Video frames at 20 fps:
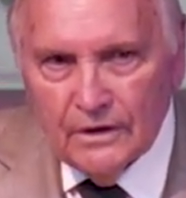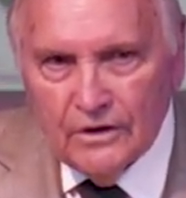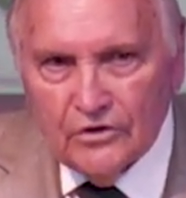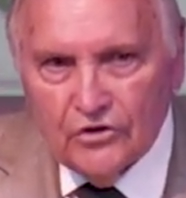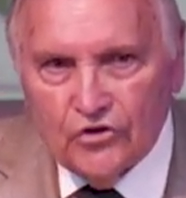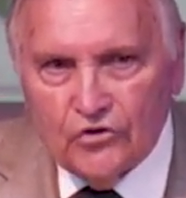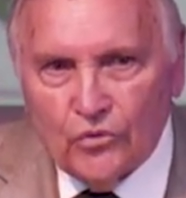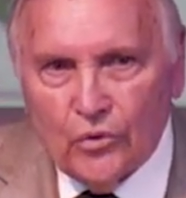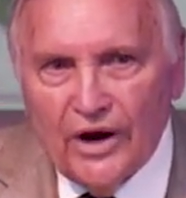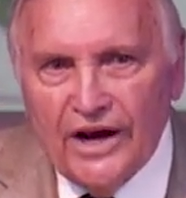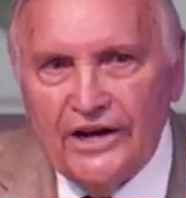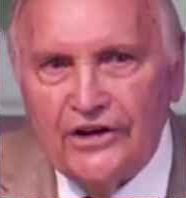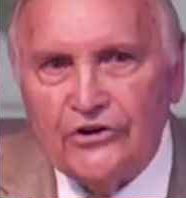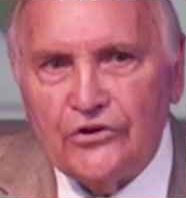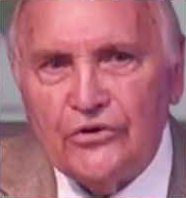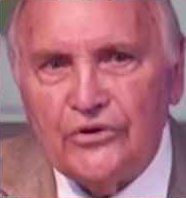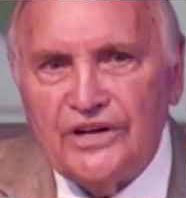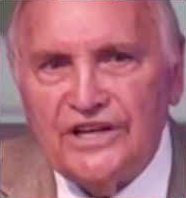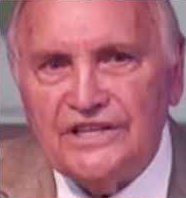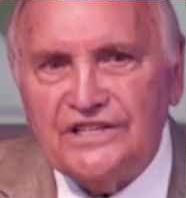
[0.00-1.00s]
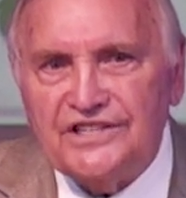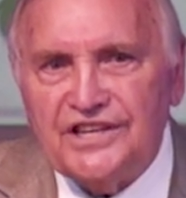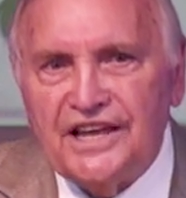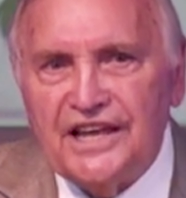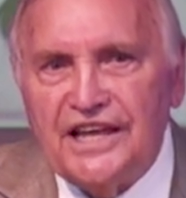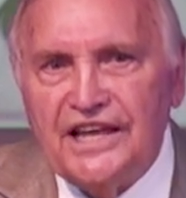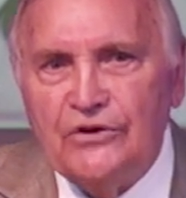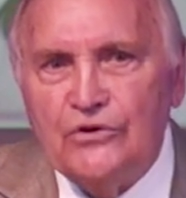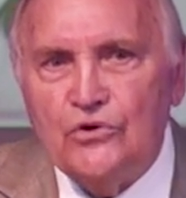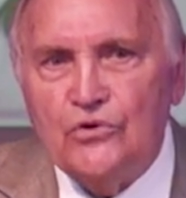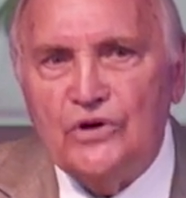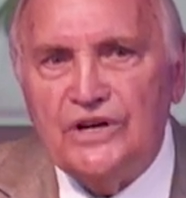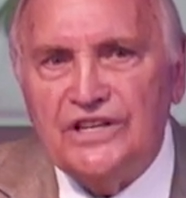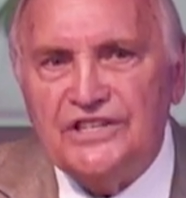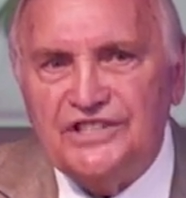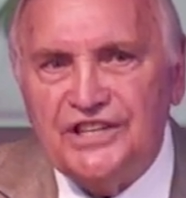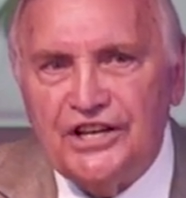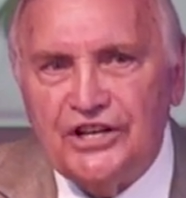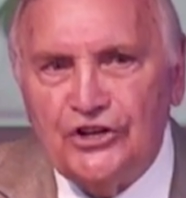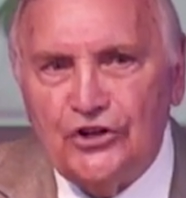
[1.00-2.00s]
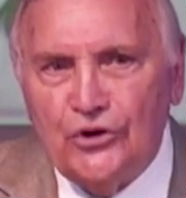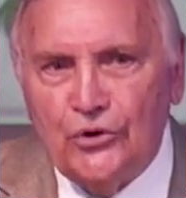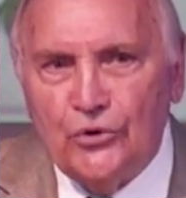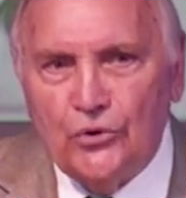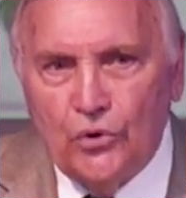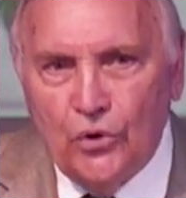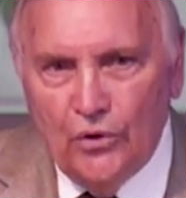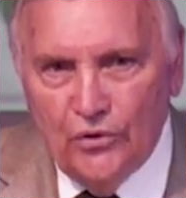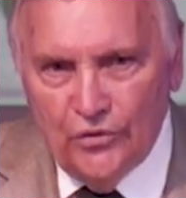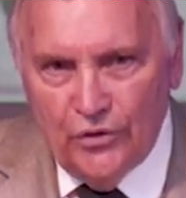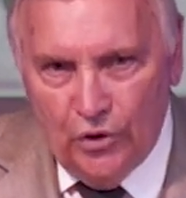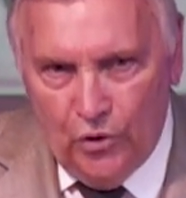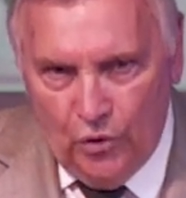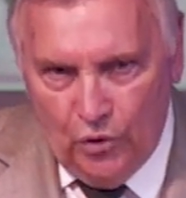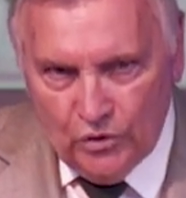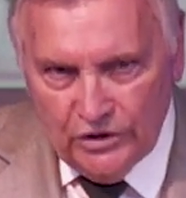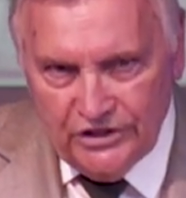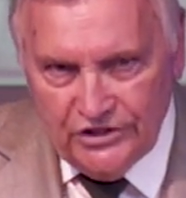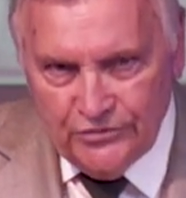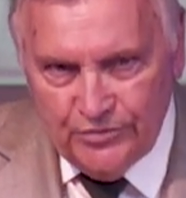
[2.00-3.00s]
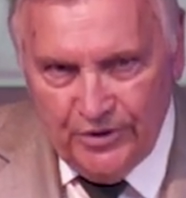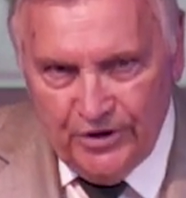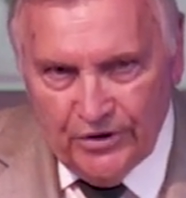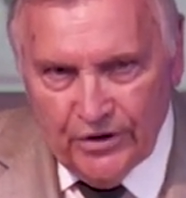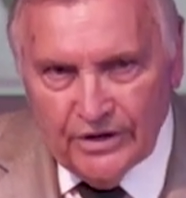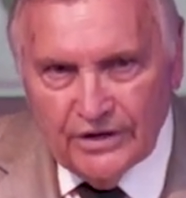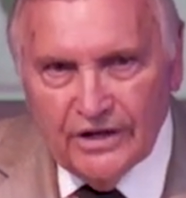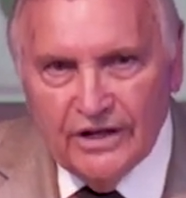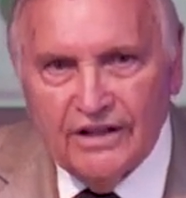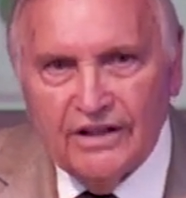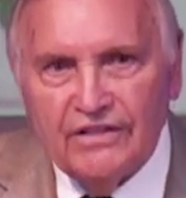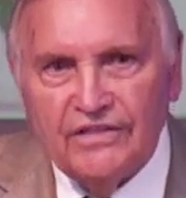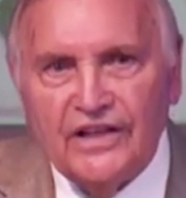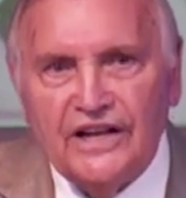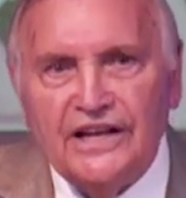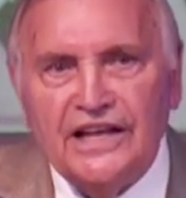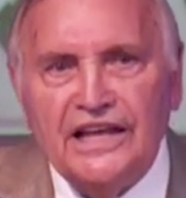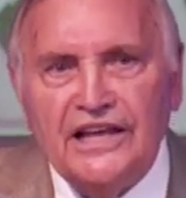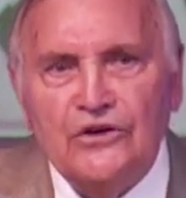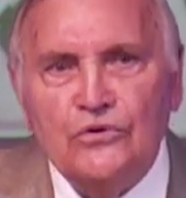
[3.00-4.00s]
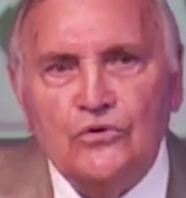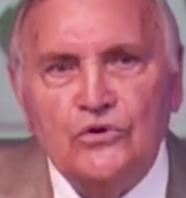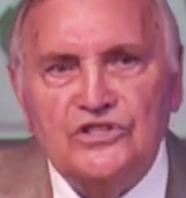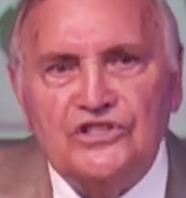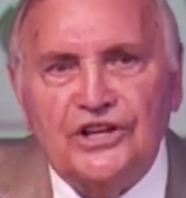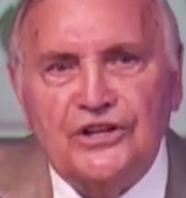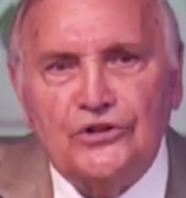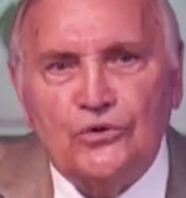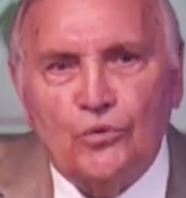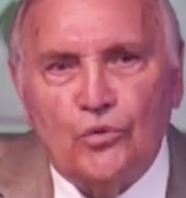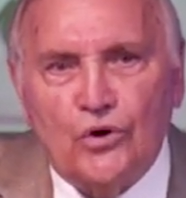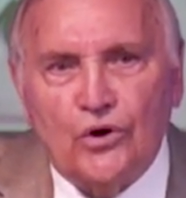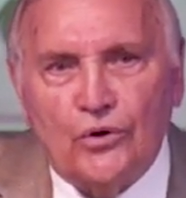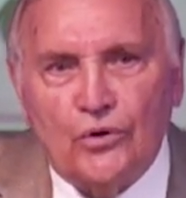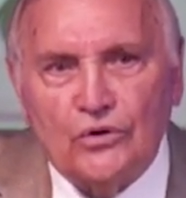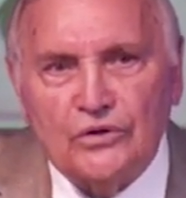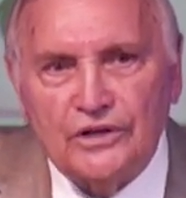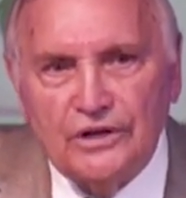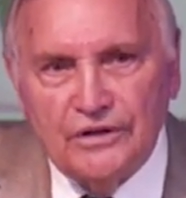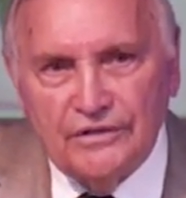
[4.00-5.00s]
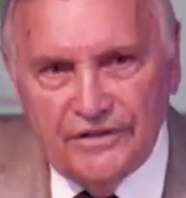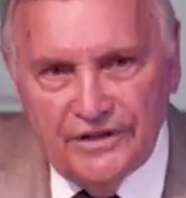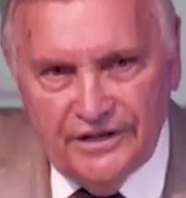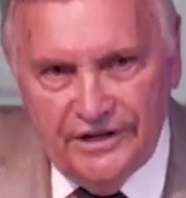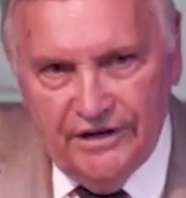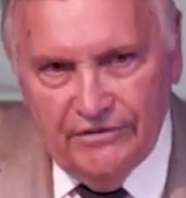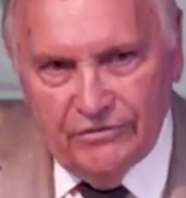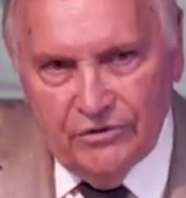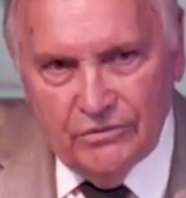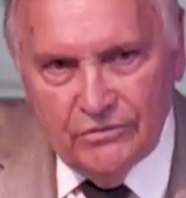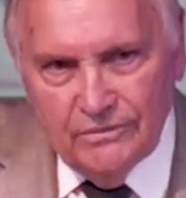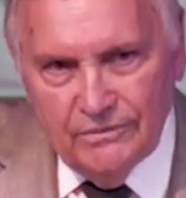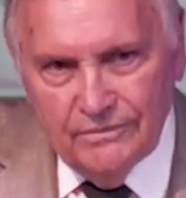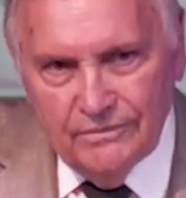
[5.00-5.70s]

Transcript: Greater is he who is in you, the Holy Spirit, than he who is in the world, the devil.